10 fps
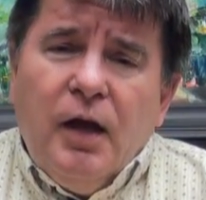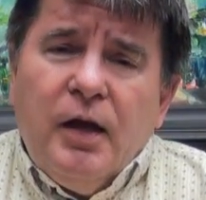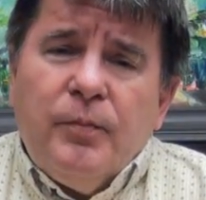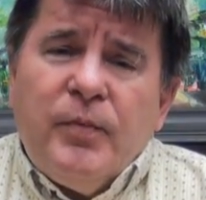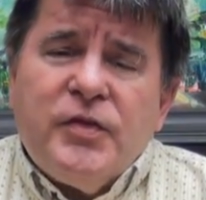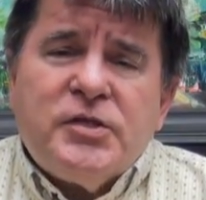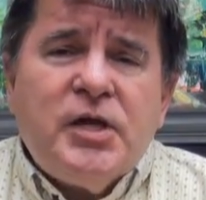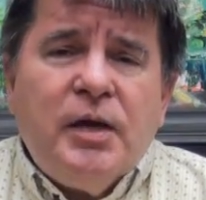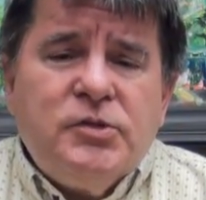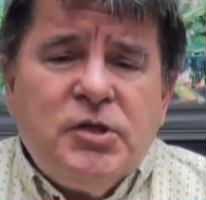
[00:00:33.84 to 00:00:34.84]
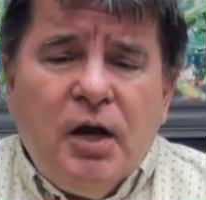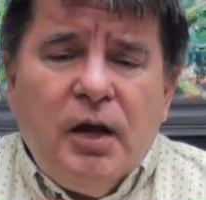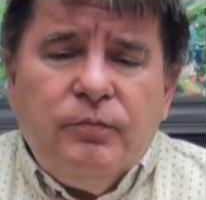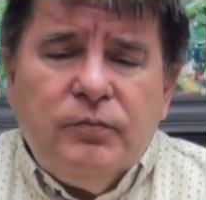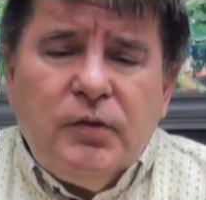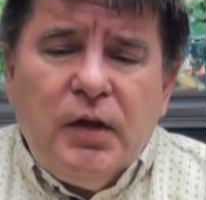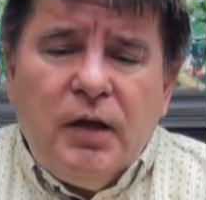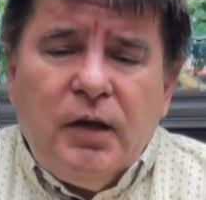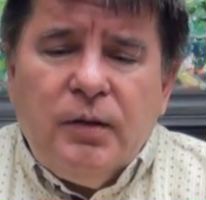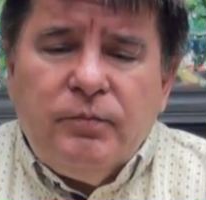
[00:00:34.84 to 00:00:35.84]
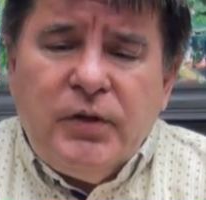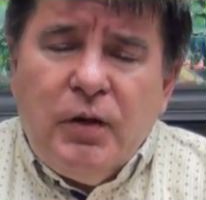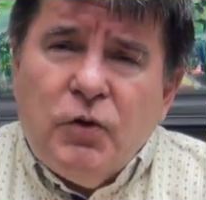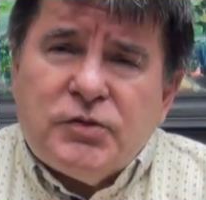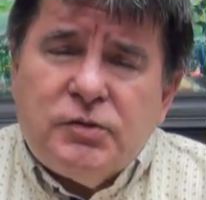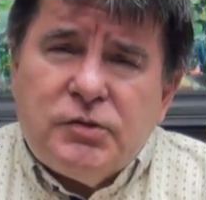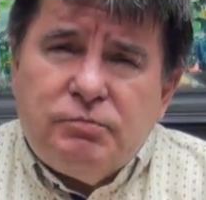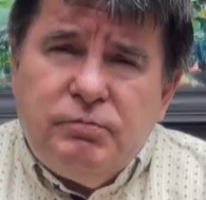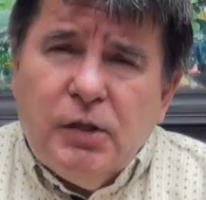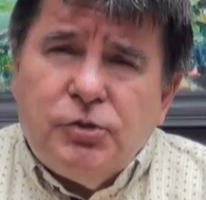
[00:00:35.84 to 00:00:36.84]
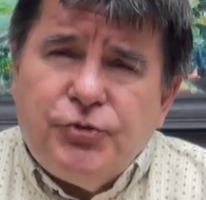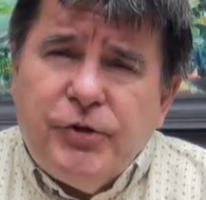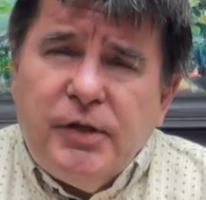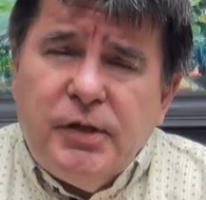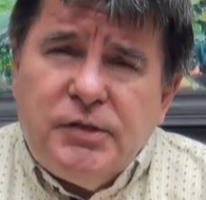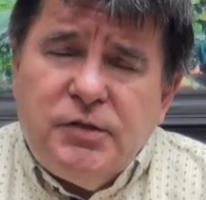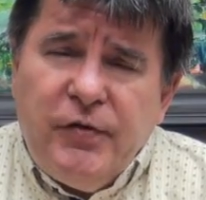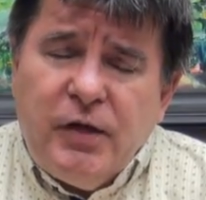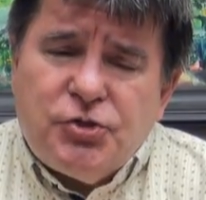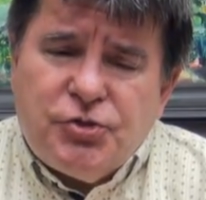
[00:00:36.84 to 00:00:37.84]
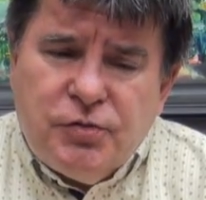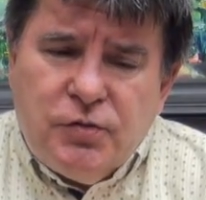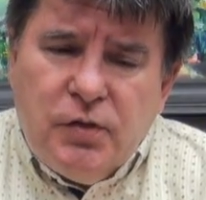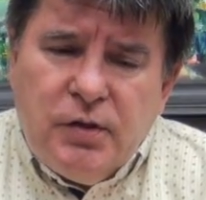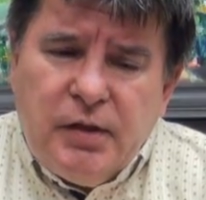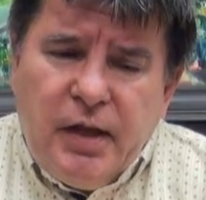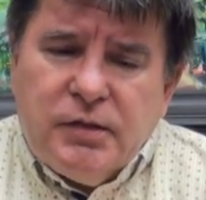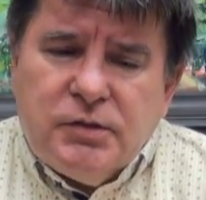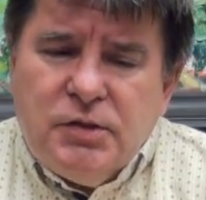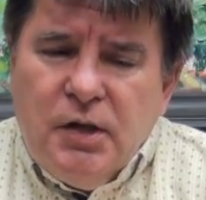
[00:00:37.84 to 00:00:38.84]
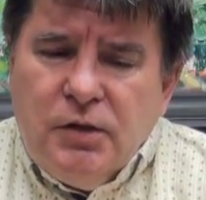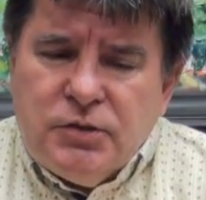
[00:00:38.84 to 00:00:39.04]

Um, at the same time, um, there wasn't military intervention and, and,